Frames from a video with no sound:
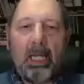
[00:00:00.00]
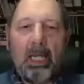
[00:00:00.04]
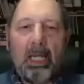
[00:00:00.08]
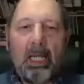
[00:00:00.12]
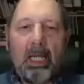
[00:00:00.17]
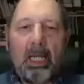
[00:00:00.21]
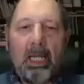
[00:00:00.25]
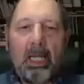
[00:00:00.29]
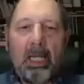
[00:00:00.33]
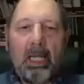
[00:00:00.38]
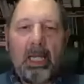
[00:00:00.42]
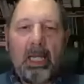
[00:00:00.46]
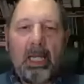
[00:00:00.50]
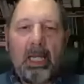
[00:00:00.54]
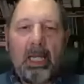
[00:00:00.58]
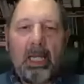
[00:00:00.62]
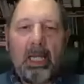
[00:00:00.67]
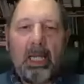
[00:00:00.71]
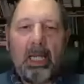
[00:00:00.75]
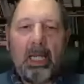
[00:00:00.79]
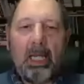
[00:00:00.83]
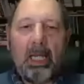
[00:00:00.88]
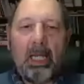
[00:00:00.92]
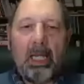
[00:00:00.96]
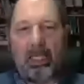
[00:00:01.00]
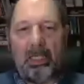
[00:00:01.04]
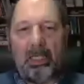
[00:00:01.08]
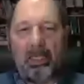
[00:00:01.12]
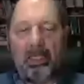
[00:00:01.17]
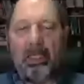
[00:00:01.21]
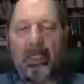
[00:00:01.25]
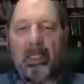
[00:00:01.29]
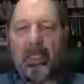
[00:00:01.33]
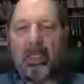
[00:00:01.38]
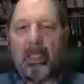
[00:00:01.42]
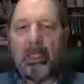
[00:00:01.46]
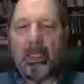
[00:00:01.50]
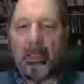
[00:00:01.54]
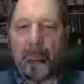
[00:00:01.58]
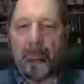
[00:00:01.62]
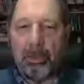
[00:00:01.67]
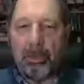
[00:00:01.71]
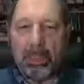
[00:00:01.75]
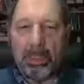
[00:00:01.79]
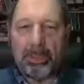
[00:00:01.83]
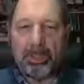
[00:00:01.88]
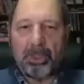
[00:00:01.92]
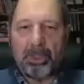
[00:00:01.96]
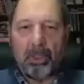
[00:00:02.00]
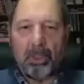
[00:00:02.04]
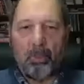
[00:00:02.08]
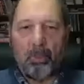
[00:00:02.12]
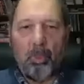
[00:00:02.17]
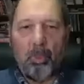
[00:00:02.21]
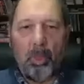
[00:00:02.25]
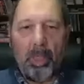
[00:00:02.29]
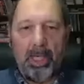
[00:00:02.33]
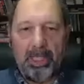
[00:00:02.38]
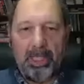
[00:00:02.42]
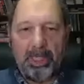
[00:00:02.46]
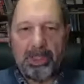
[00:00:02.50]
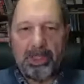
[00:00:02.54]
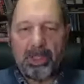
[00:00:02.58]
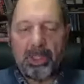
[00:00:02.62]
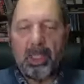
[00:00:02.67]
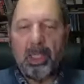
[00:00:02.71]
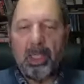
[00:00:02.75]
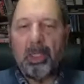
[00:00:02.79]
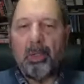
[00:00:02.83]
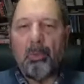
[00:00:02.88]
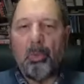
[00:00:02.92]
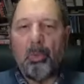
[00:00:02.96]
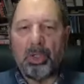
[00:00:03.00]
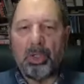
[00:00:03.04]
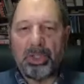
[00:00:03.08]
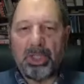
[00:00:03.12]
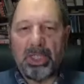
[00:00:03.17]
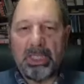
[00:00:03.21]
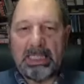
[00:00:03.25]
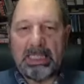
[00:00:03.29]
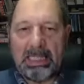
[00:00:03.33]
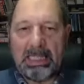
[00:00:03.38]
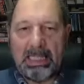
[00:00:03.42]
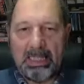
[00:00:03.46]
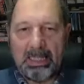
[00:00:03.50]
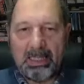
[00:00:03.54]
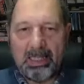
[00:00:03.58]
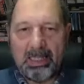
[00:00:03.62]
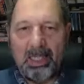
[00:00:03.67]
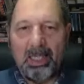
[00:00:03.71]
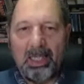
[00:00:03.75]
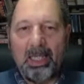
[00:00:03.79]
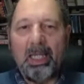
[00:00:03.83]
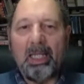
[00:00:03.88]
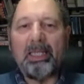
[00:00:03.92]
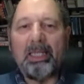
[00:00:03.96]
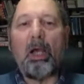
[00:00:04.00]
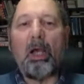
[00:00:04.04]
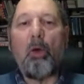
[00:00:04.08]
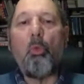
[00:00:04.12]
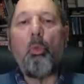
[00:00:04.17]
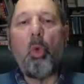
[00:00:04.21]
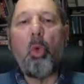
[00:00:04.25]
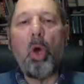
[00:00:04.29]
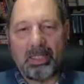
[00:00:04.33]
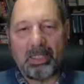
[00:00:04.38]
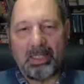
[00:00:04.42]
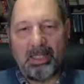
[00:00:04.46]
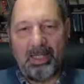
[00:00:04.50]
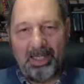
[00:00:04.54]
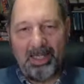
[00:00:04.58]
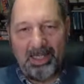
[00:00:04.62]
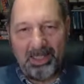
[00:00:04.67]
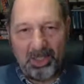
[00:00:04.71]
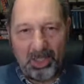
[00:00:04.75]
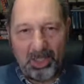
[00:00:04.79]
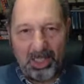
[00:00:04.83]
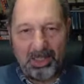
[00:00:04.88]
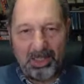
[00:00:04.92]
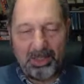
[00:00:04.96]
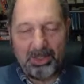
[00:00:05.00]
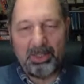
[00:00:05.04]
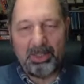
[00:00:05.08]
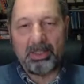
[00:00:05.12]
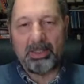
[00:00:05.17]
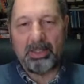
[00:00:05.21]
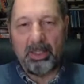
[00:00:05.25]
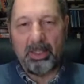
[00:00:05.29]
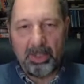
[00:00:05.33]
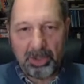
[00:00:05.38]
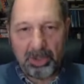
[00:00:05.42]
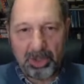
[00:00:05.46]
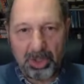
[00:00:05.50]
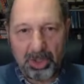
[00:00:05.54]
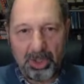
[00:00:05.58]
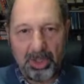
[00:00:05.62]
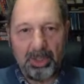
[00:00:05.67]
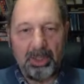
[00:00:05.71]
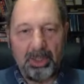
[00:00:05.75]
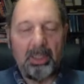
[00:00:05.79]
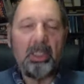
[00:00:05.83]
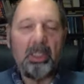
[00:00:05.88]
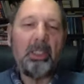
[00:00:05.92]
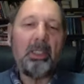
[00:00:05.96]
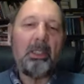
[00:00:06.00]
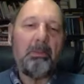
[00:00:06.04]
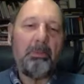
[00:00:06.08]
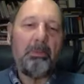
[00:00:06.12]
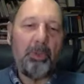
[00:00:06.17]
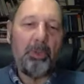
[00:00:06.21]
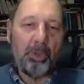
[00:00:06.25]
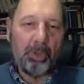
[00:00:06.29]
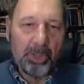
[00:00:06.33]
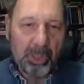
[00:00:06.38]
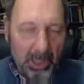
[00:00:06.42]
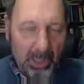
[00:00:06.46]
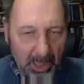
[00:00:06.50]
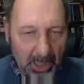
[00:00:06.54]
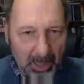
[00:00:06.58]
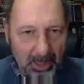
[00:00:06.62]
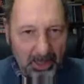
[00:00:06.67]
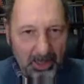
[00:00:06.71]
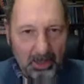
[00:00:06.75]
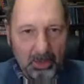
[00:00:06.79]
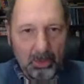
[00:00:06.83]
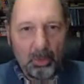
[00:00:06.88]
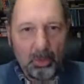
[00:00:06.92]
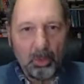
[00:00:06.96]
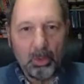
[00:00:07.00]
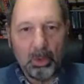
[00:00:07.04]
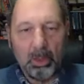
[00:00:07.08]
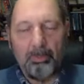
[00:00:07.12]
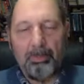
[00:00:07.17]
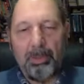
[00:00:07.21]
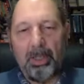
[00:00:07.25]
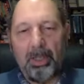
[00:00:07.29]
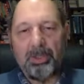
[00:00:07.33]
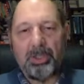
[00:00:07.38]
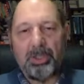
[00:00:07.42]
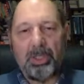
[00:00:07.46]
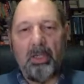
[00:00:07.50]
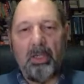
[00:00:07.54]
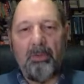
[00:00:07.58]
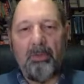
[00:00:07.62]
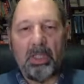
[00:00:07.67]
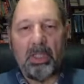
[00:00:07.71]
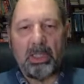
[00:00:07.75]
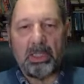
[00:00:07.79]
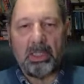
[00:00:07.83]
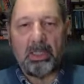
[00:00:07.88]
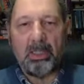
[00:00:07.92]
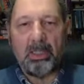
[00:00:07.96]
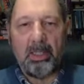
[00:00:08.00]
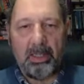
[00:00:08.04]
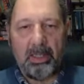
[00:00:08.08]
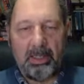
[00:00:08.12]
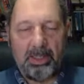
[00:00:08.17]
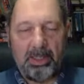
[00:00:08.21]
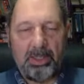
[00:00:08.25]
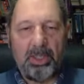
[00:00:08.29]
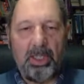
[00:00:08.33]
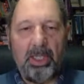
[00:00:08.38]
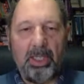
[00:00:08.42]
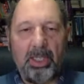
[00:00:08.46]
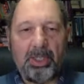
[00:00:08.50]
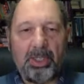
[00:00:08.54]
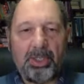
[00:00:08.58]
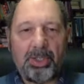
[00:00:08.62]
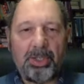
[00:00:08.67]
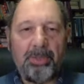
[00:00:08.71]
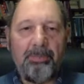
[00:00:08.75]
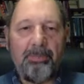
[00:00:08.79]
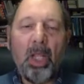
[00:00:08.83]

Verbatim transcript: is that basically the political West was insisting that one side changes Russia, Ukraine, and all the post Soviet and other states.